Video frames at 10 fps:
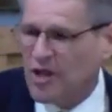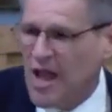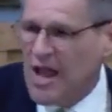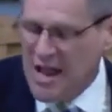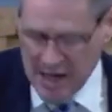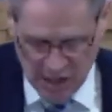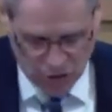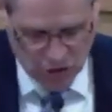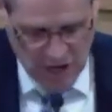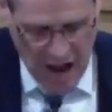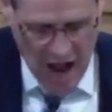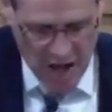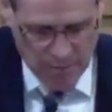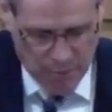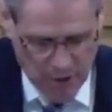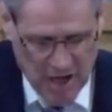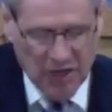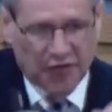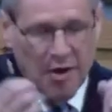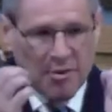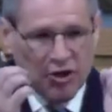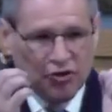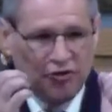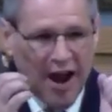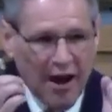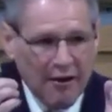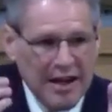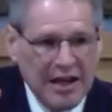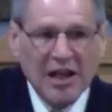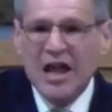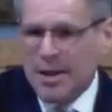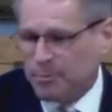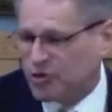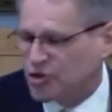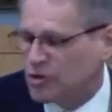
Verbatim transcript: It is God breathed from his very lips.